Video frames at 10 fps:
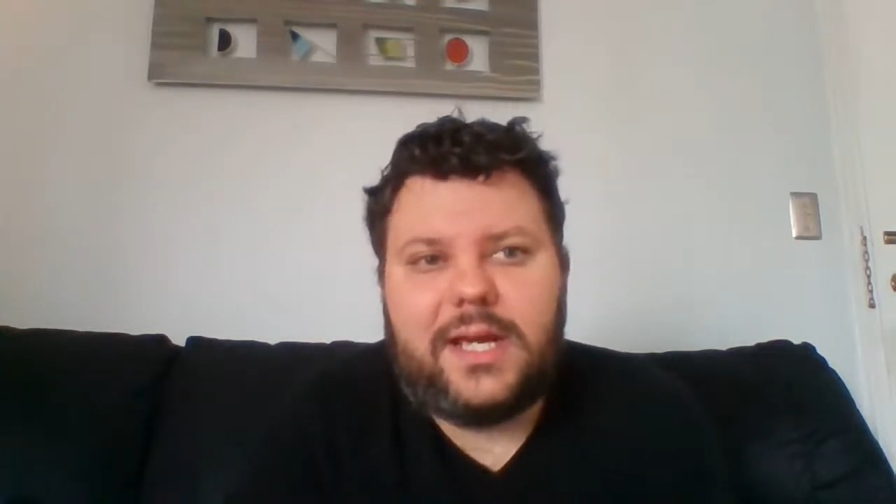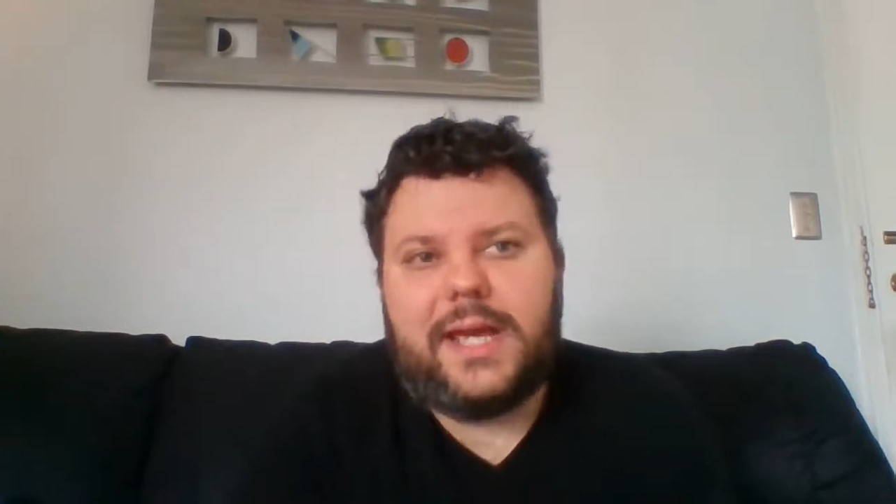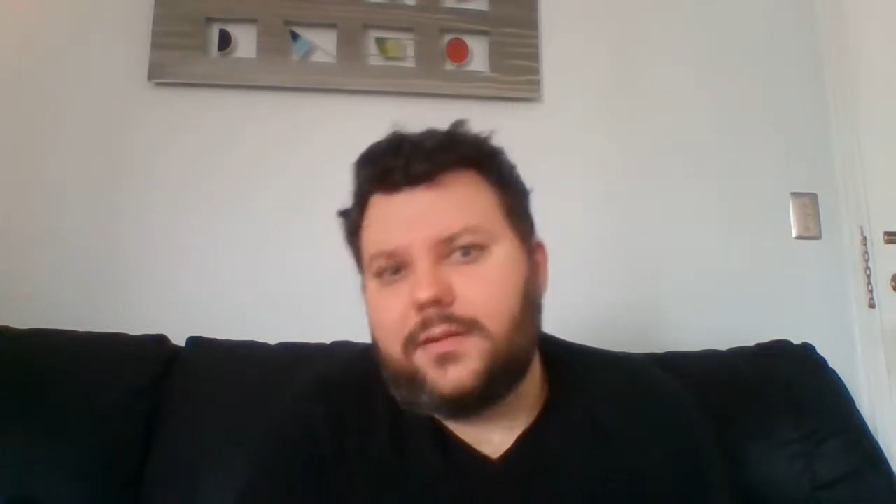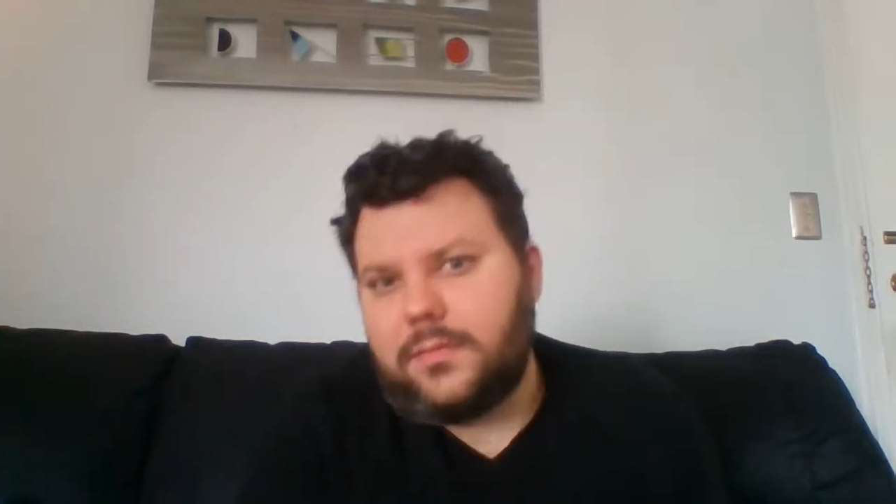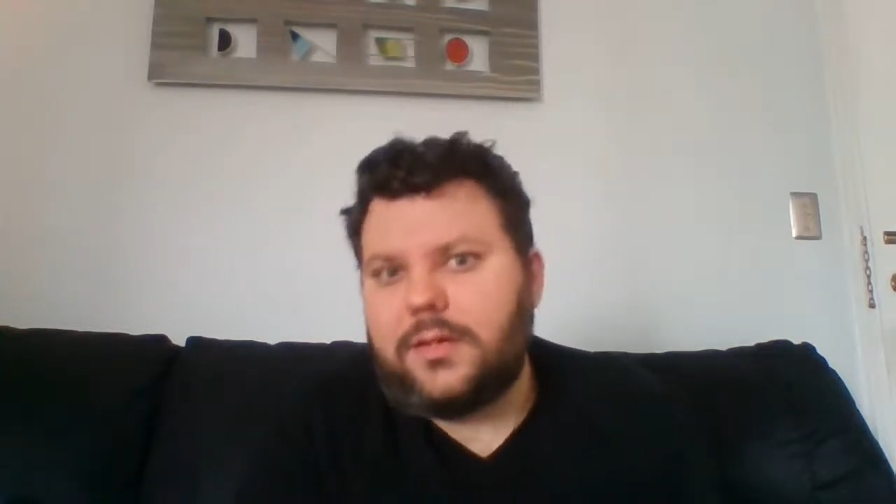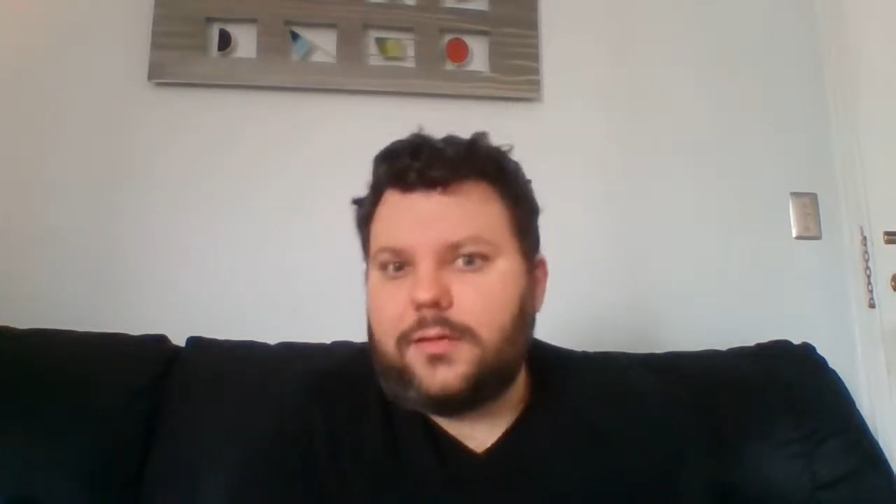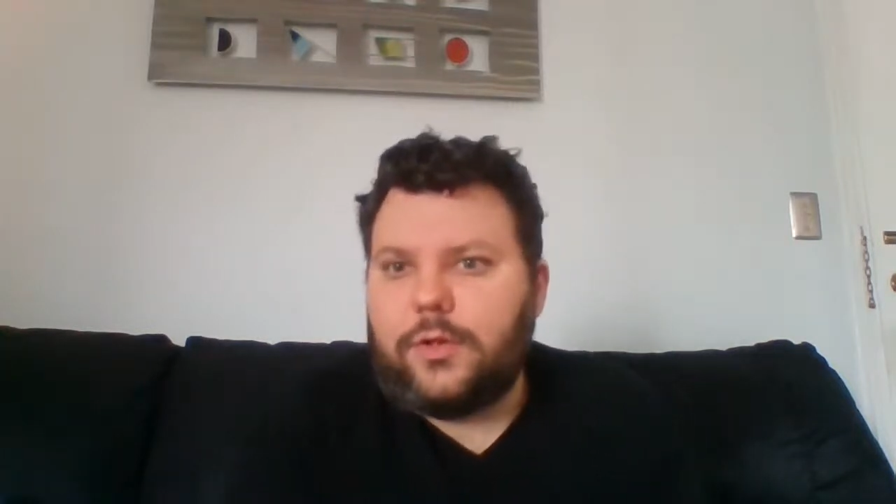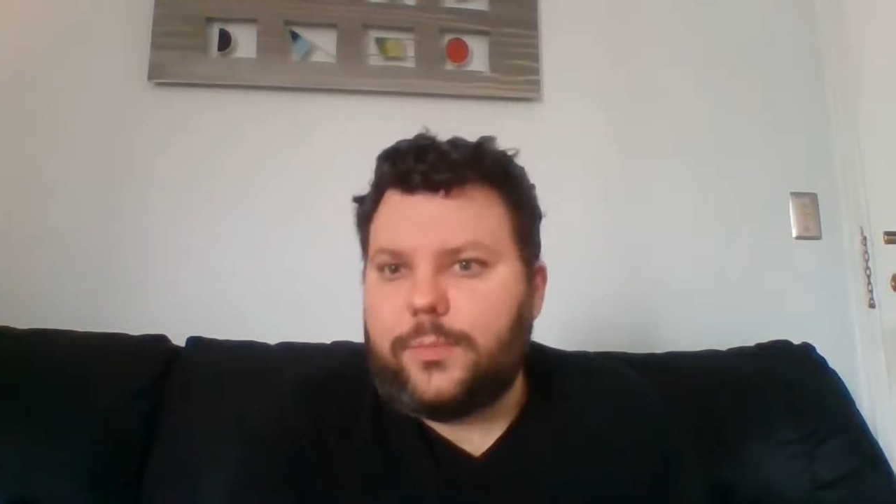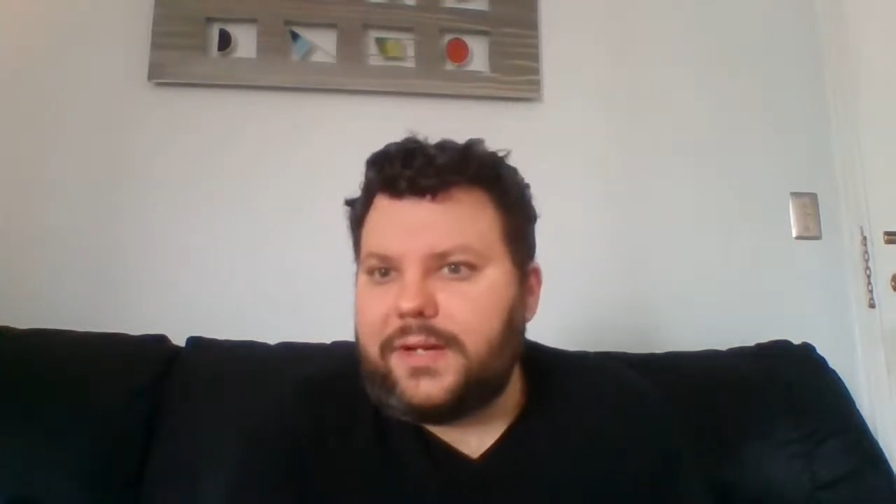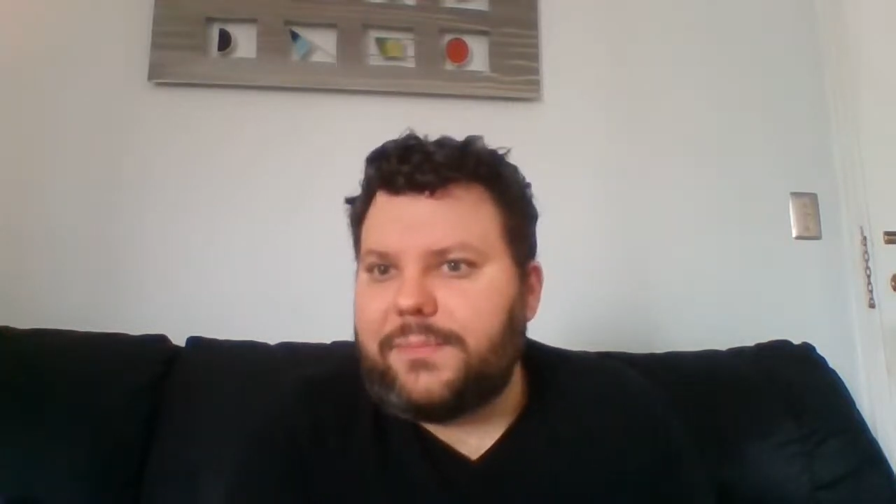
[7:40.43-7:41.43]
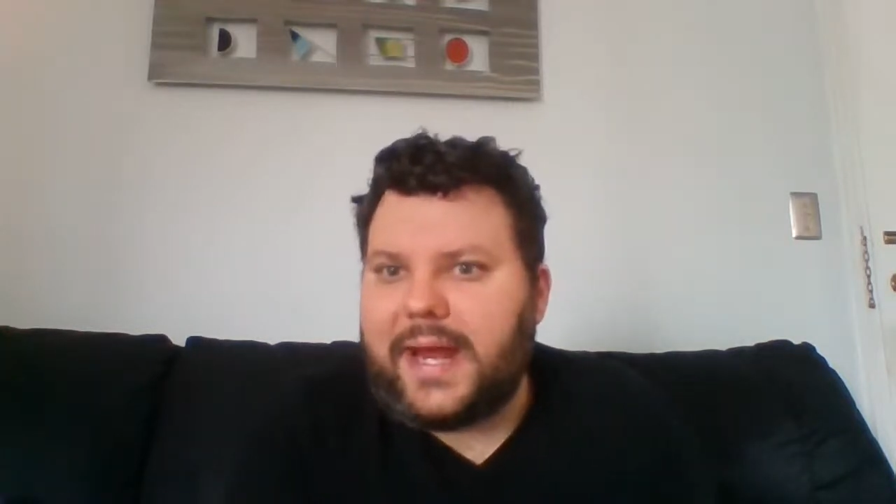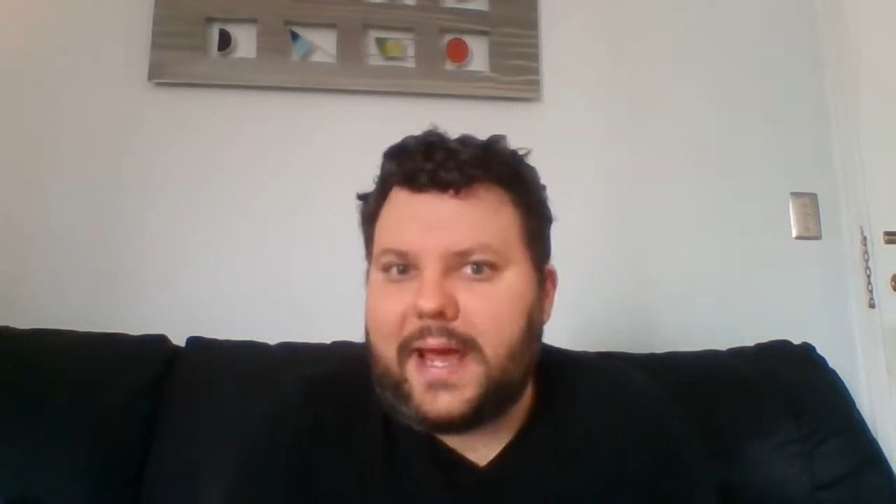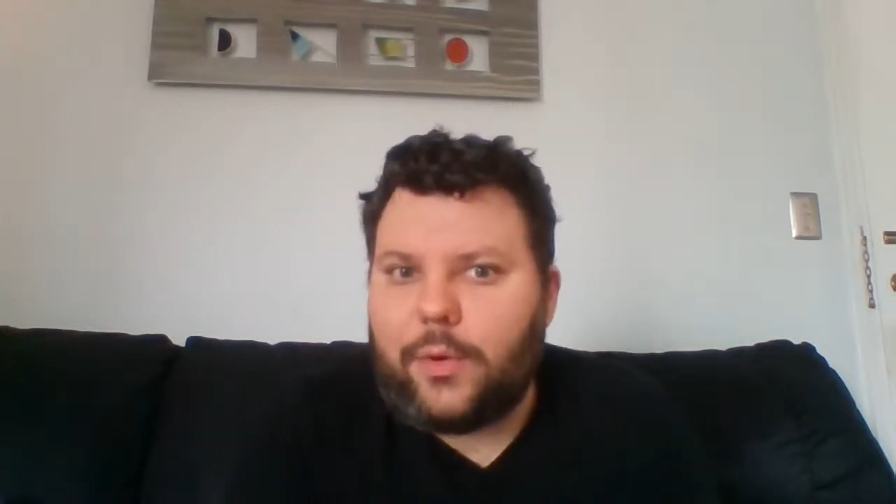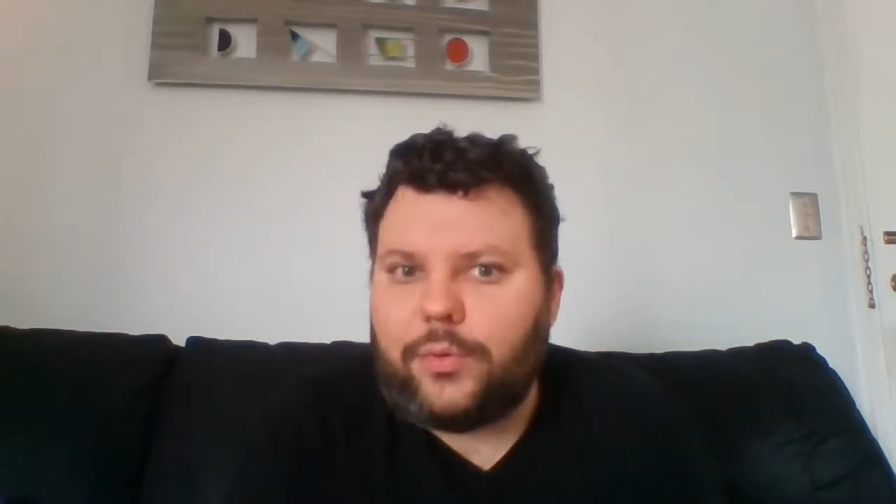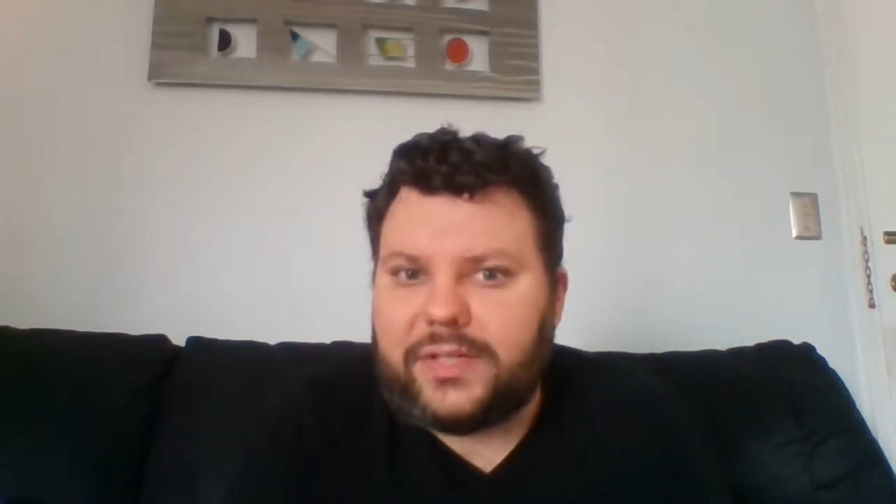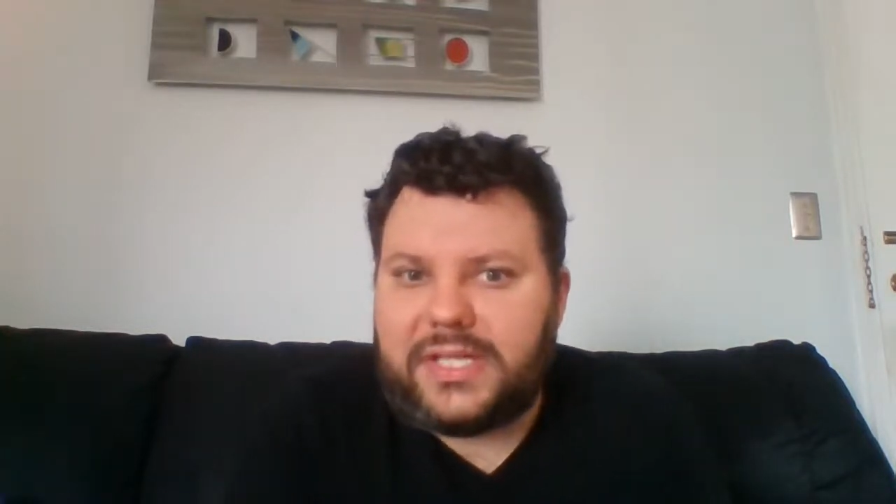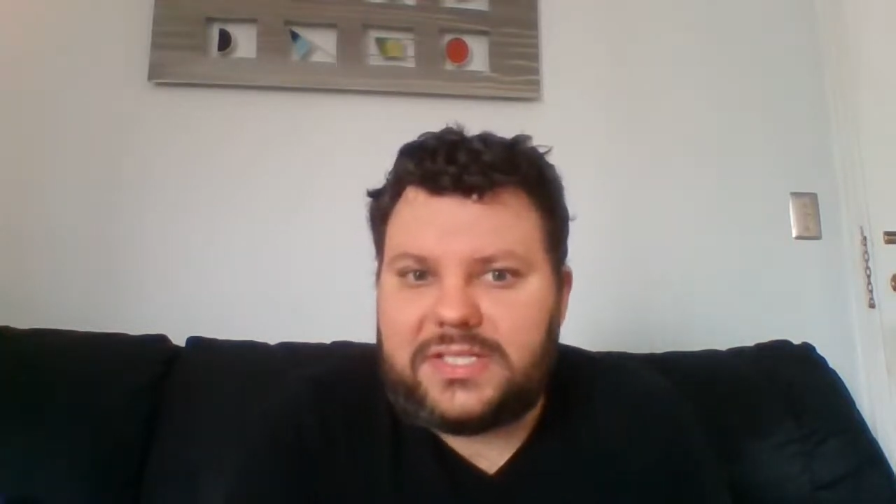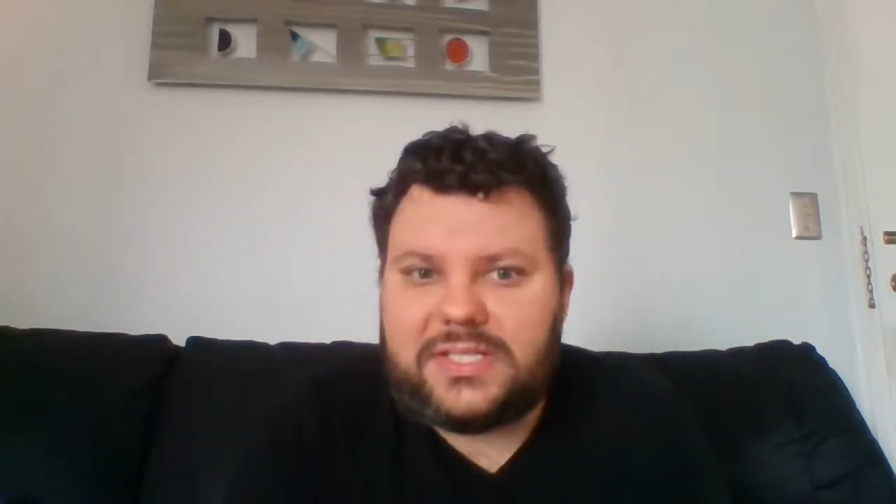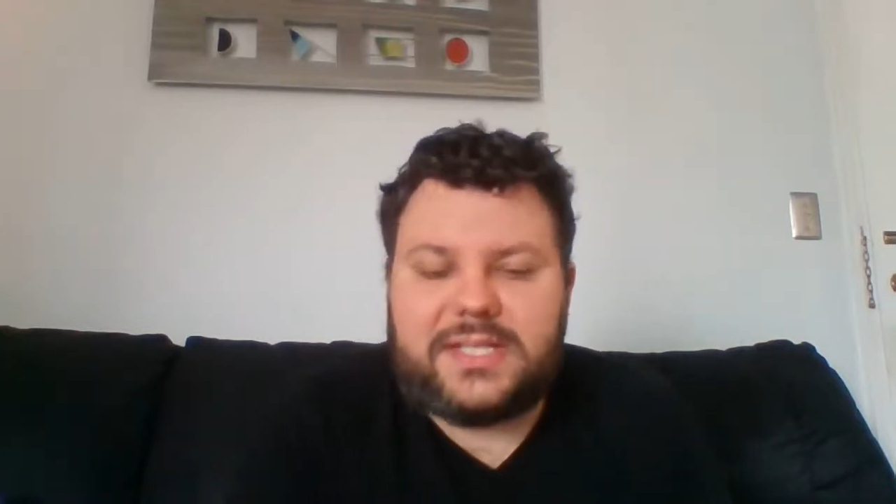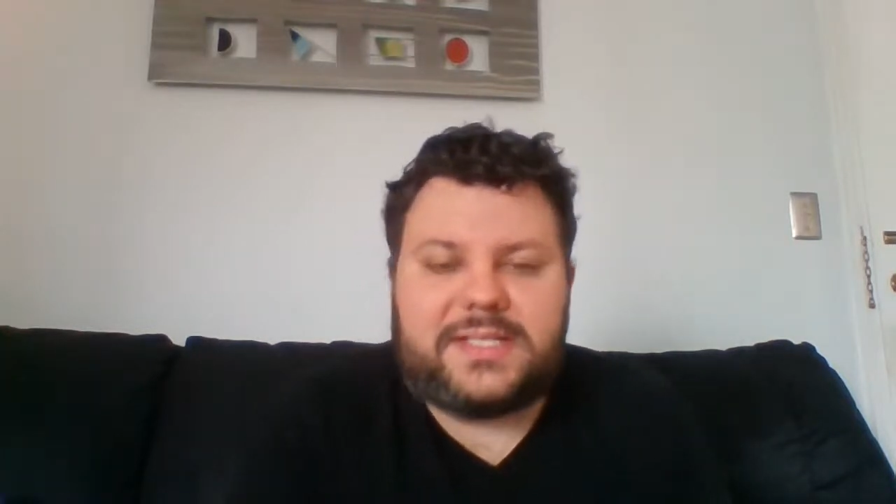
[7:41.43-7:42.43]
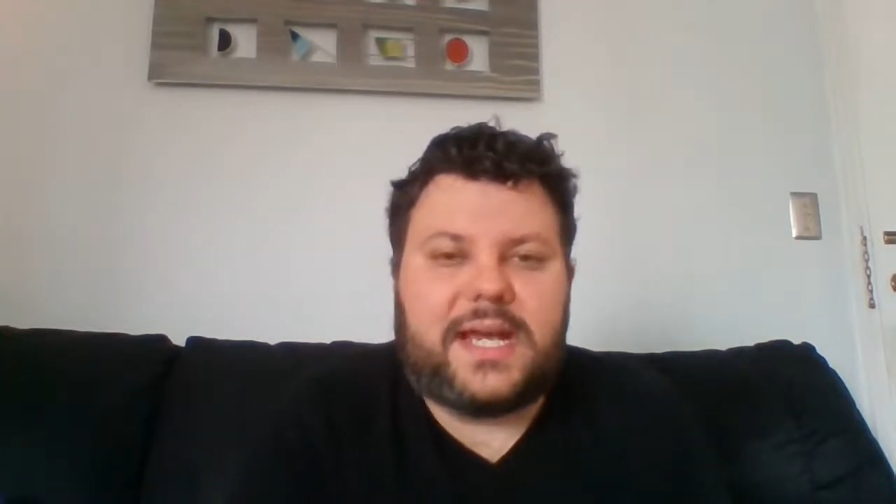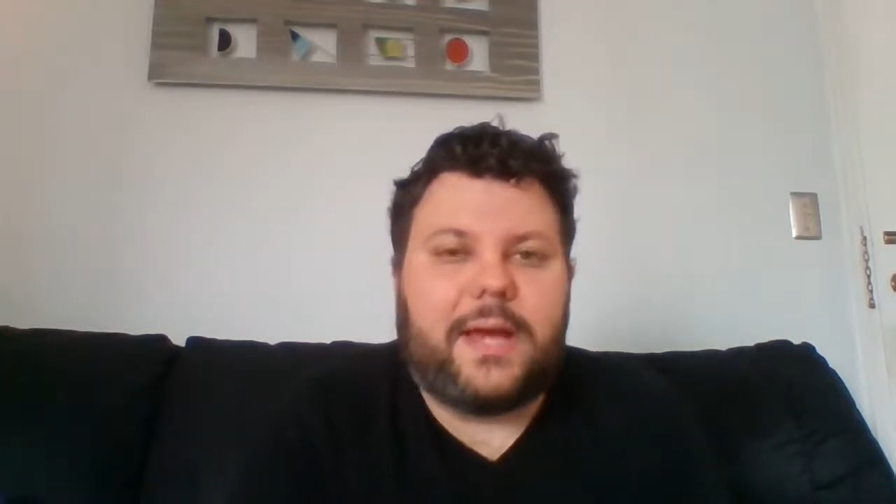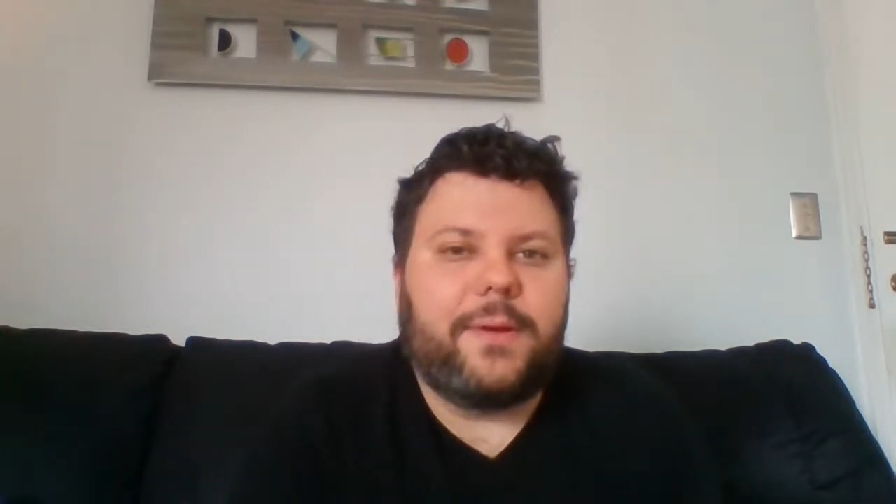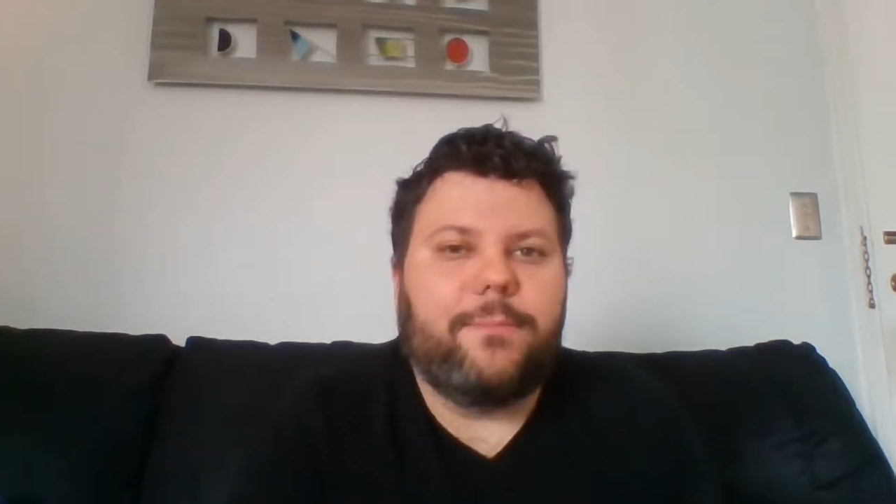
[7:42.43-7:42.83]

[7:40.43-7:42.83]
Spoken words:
and a little bit about how it relates to the assignment,